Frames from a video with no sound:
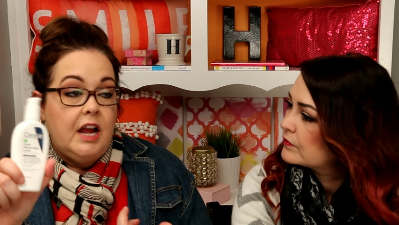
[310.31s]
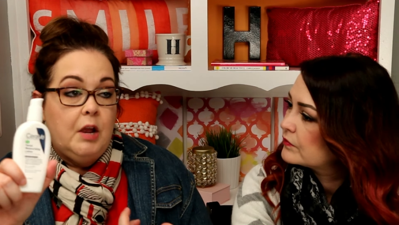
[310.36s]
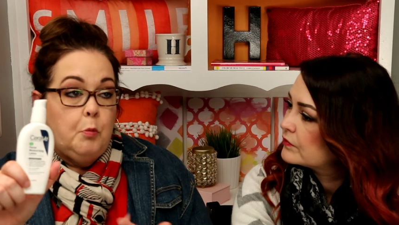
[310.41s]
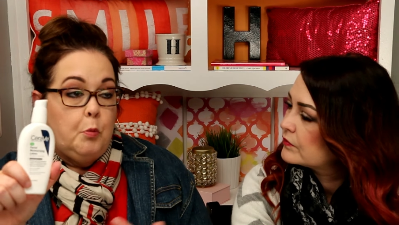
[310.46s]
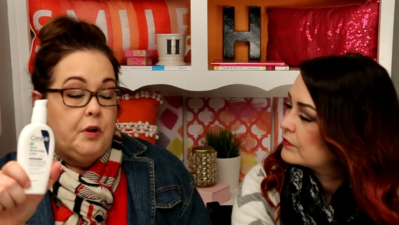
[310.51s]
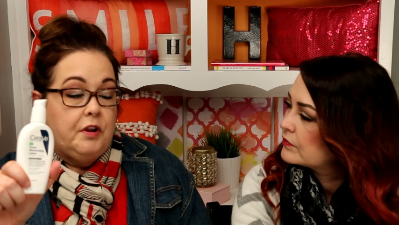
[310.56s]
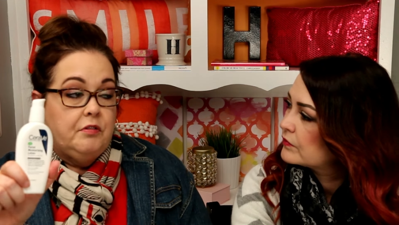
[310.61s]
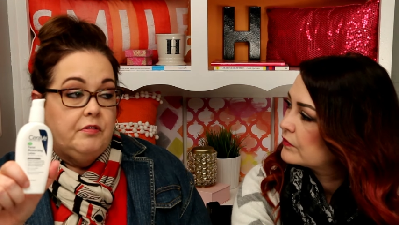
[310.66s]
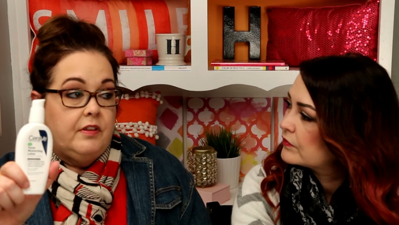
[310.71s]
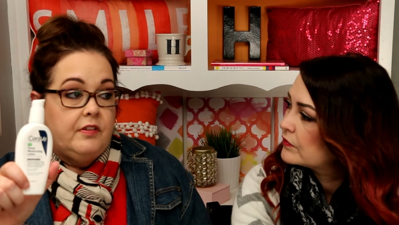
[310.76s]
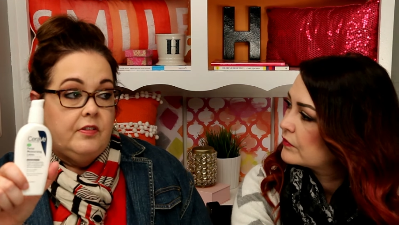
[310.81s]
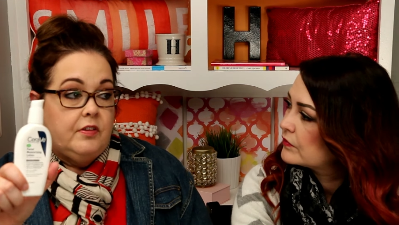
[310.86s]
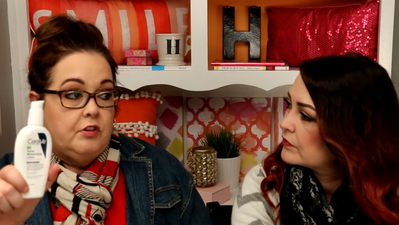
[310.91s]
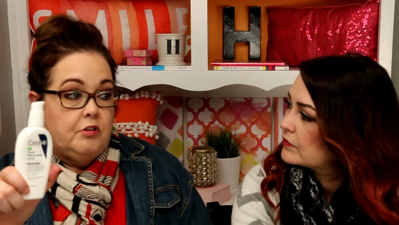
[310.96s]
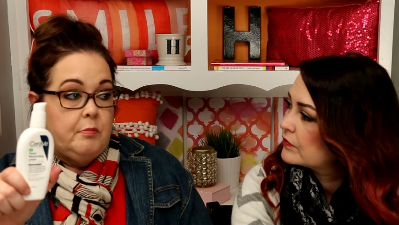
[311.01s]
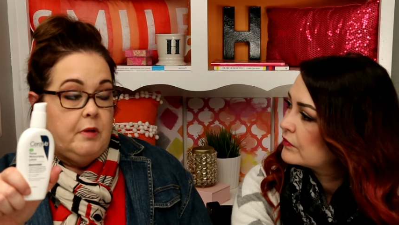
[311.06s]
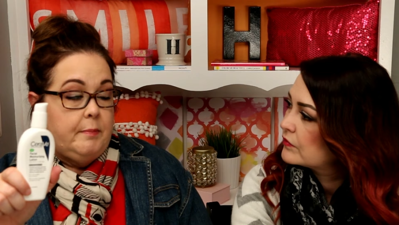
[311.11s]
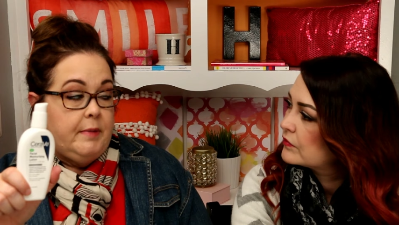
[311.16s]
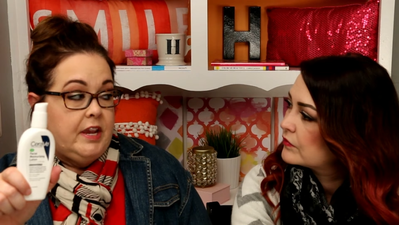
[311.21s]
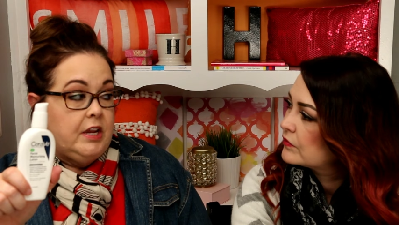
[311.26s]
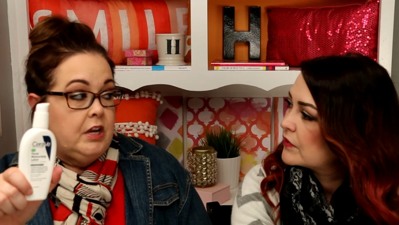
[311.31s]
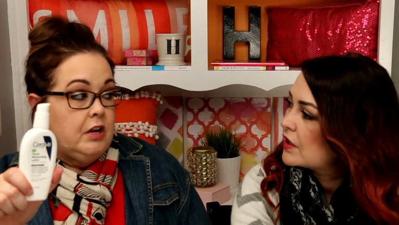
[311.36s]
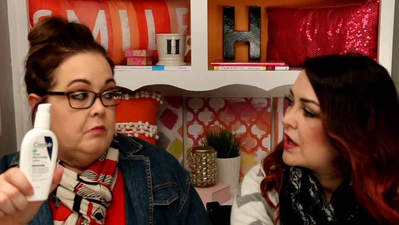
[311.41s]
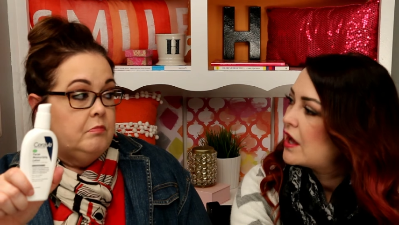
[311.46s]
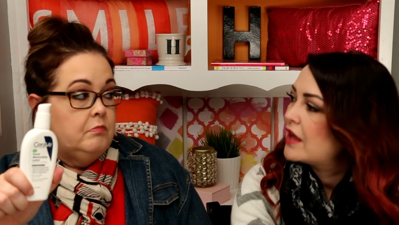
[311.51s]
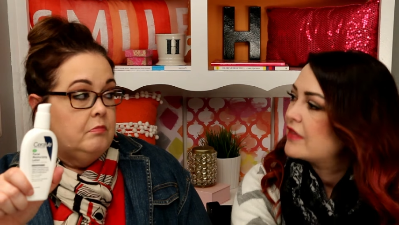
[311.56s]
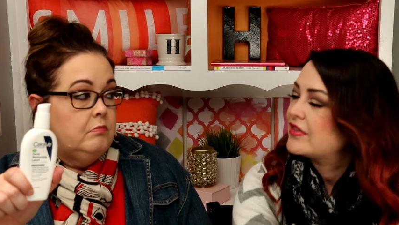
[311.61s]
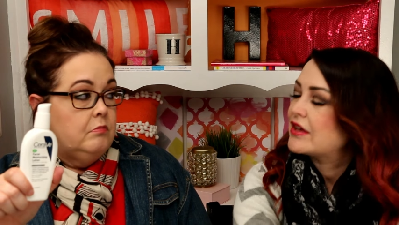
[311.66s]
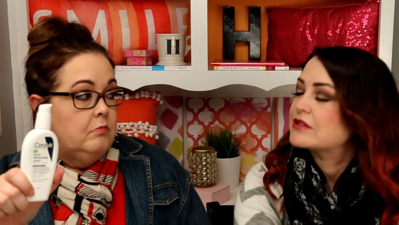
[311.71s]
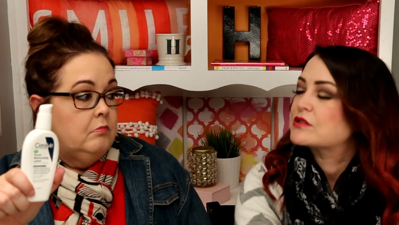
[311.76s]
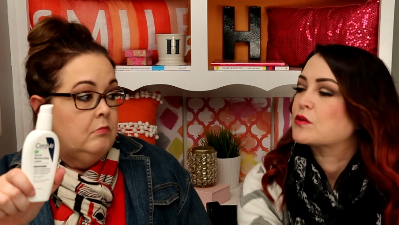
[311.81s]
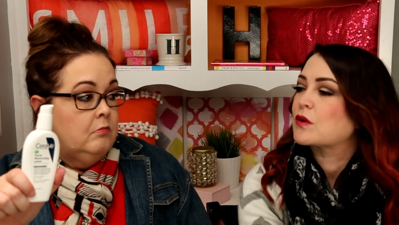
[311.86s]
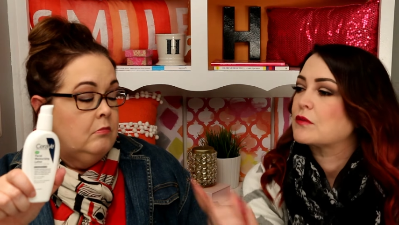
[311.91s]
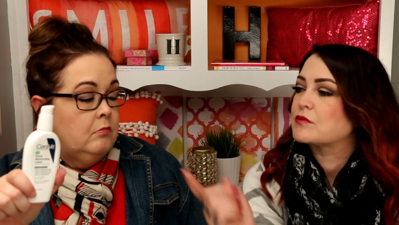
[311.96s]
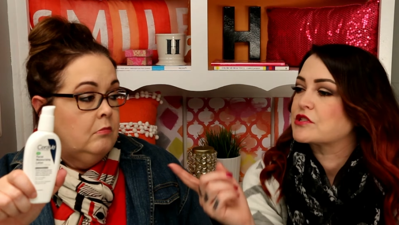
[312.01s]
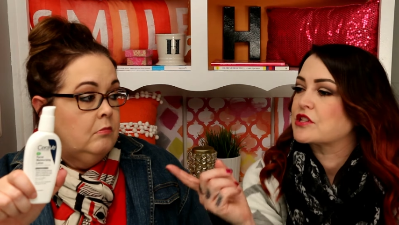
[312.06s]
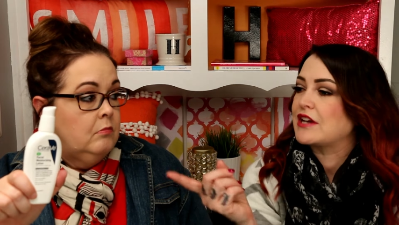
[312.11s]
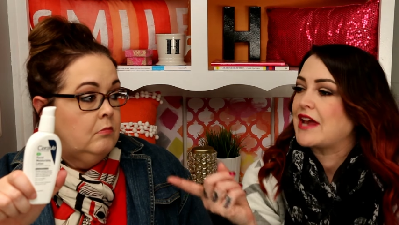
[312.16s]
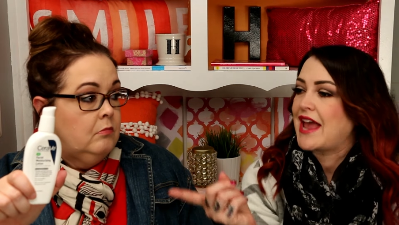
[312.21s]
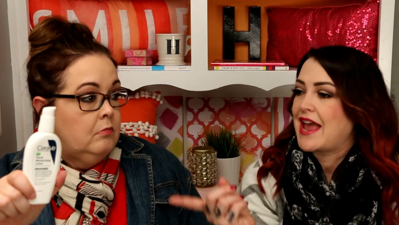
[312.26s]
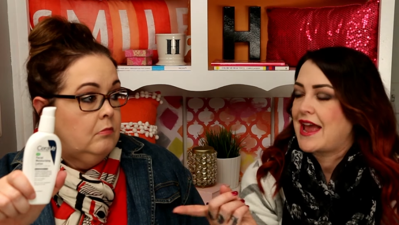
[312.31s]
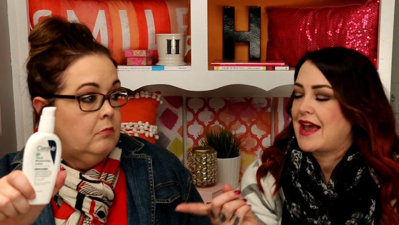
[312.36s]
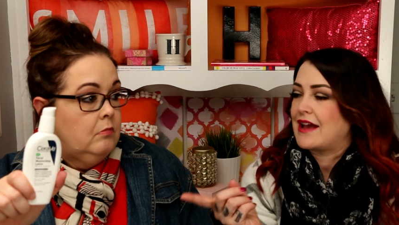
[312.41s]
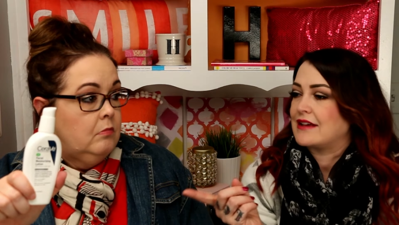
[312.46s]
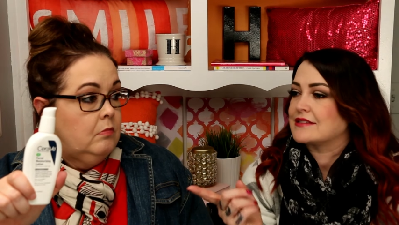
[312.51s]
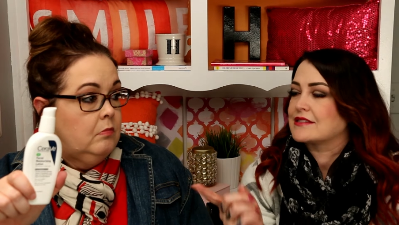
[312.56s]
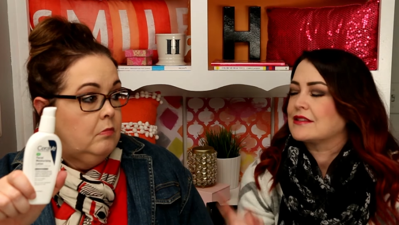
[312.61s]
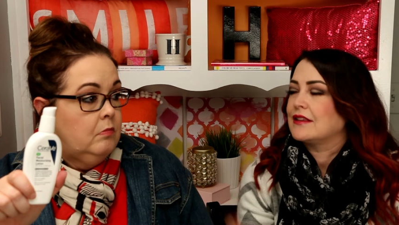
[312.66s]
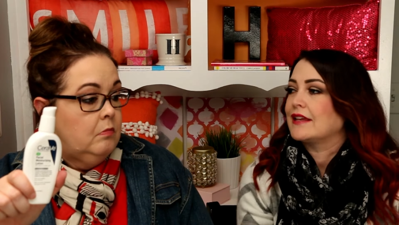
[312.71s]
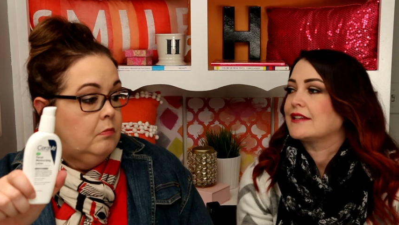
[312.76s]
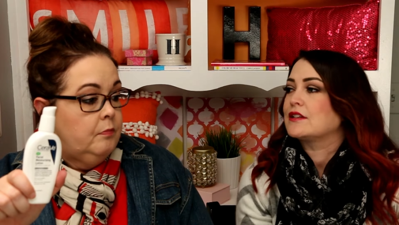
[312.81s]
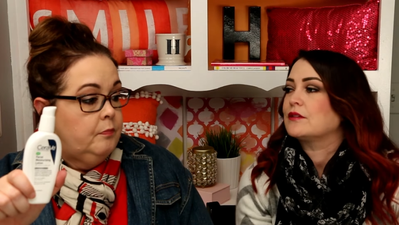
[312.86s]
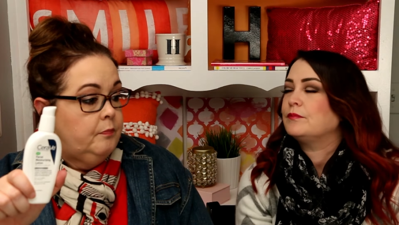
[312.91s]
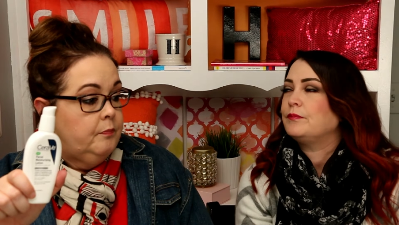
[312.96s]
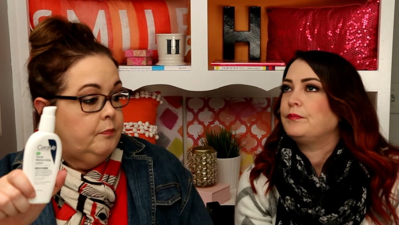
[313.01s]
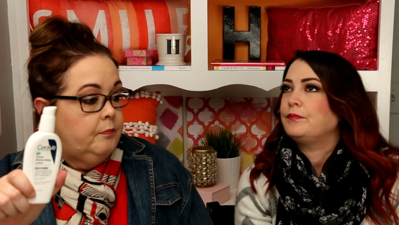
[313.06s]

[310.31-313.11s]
Speaker 1: I wear this under my makeup.
Speaker 2: That's what I was going to ask. Like,